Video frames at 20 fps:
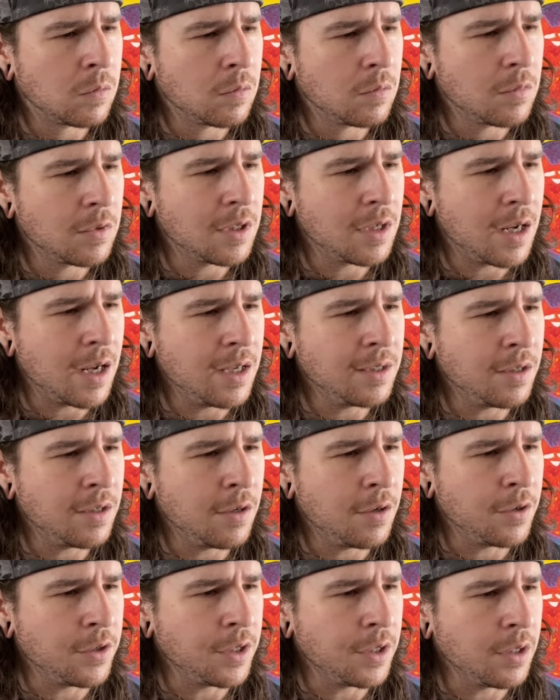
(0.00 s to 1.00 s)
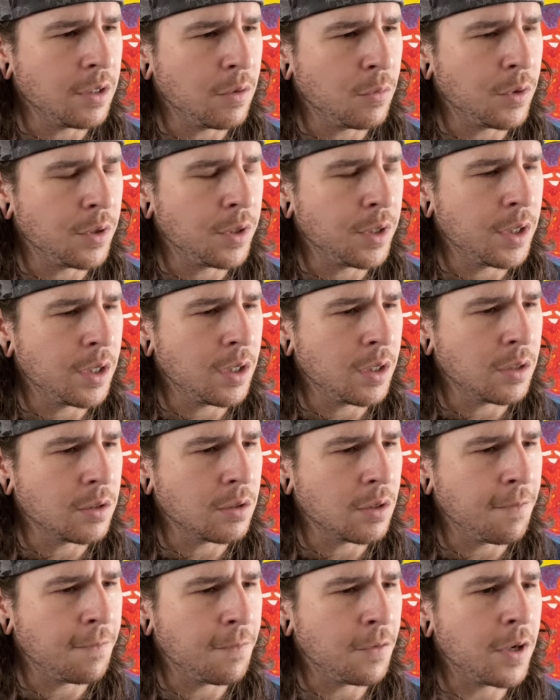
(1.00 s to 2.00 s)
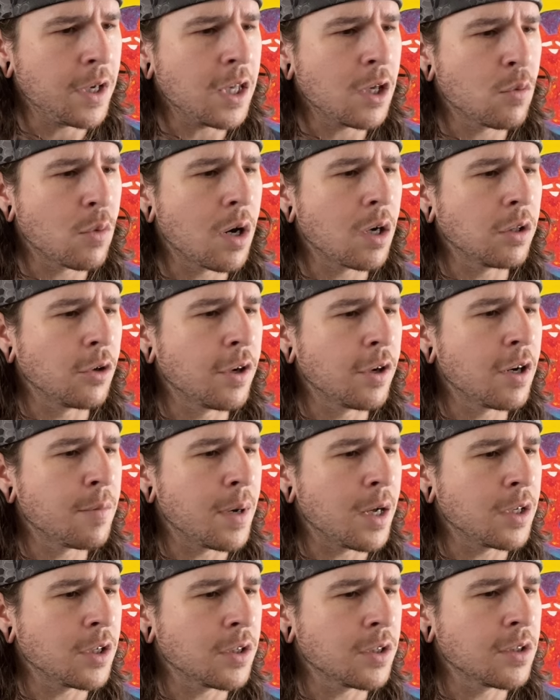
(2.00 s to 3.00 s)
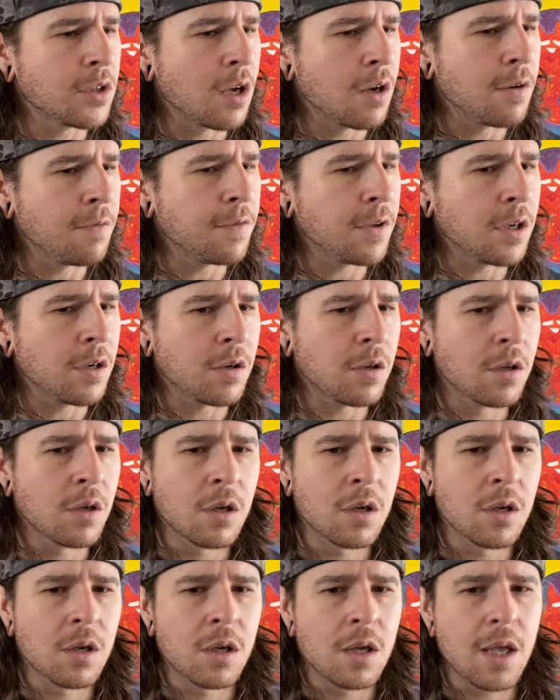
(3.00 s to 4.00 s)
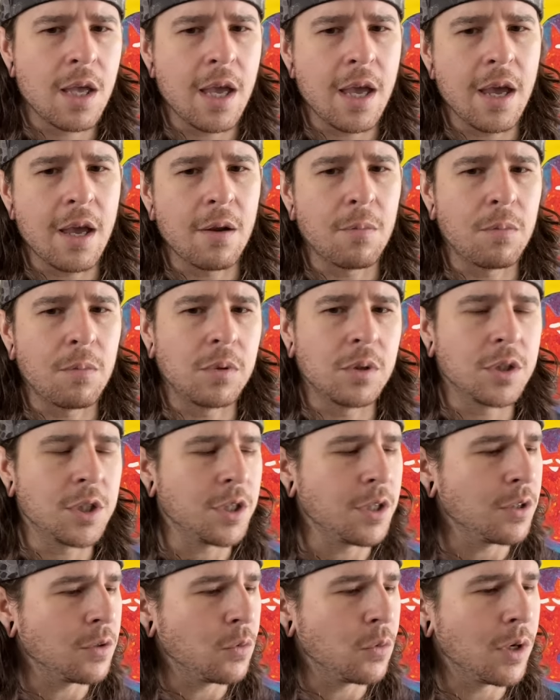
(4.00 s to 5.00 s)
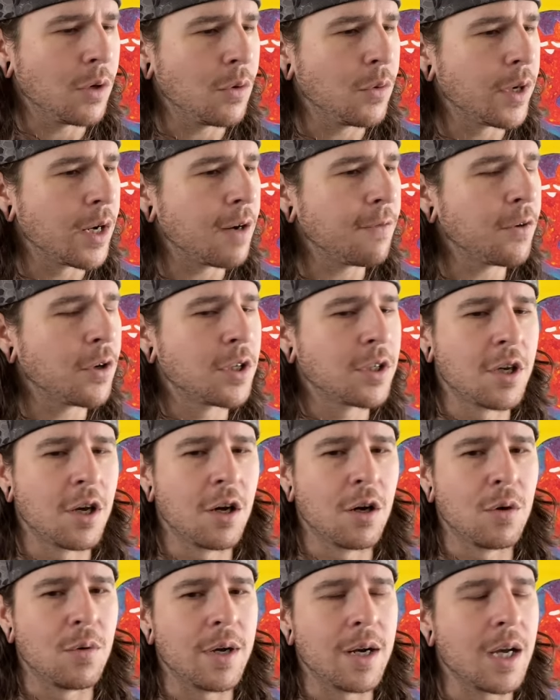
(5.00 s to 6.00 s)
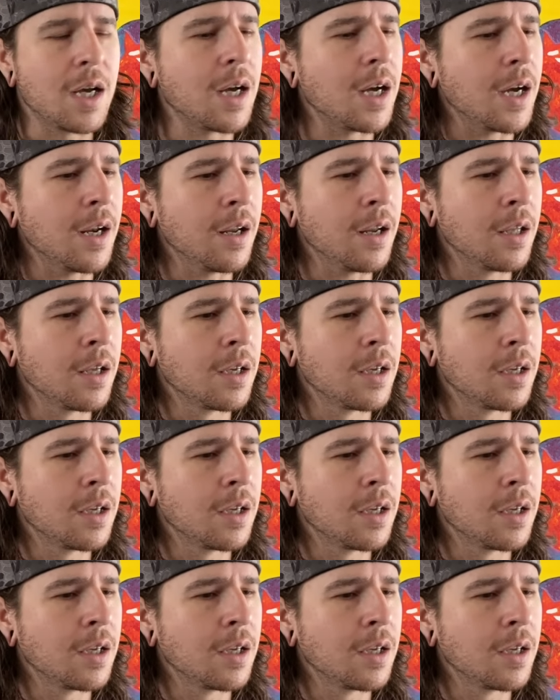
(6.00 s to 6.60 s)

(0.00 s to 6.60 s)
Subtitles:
It's a nice energy. It really is. I feel like you are learning about yourself and what geez, whatever's going on.